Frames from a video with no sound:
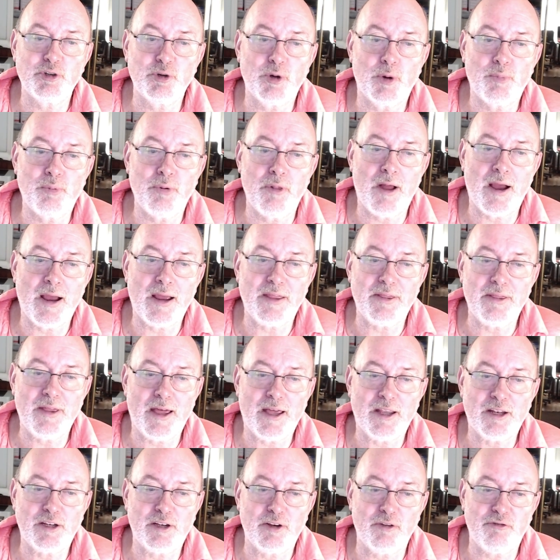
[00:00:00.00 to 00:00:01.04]
to apply
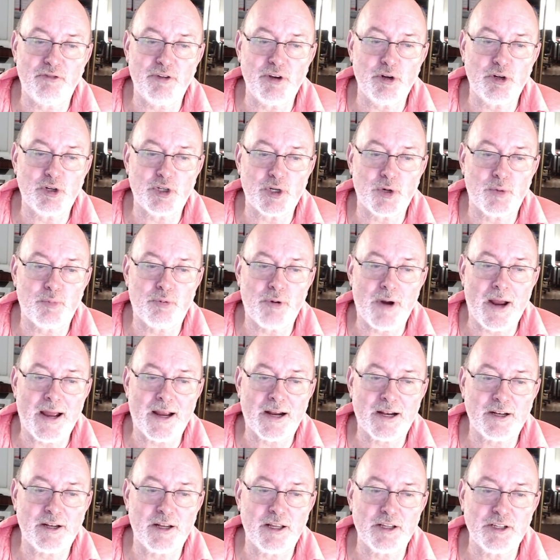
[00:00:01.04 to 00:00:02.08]
that to future
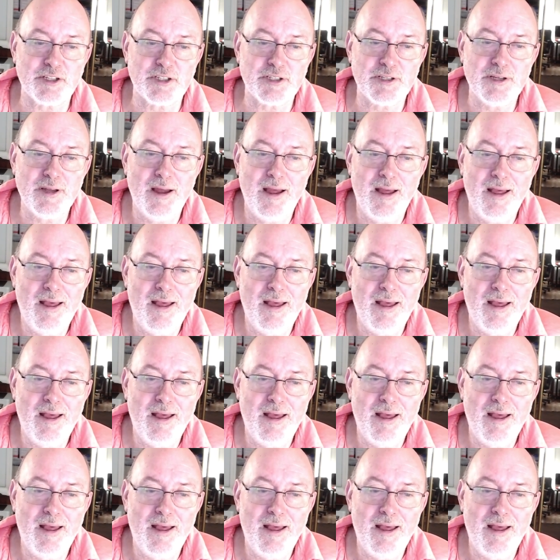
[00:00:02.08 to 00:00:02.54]
practice.